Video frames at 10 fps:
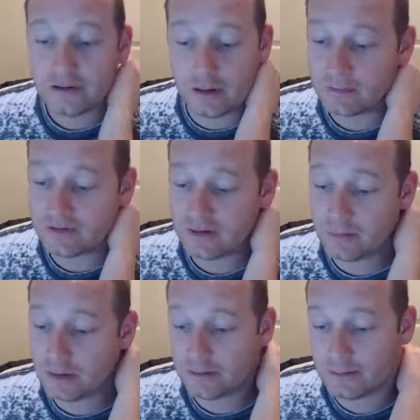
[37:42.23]
I'm gonna tell you,
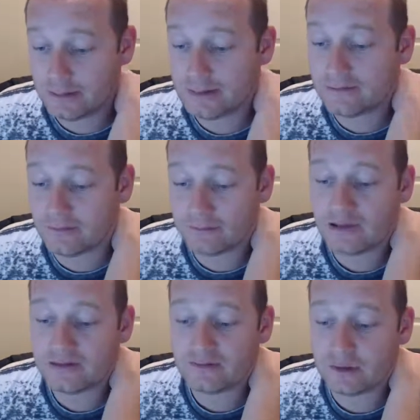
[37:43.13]
man, that's a
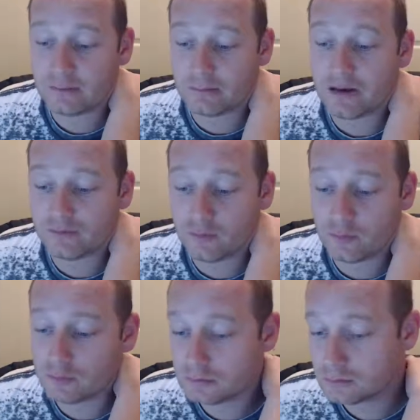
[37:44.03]
freaking mouthful.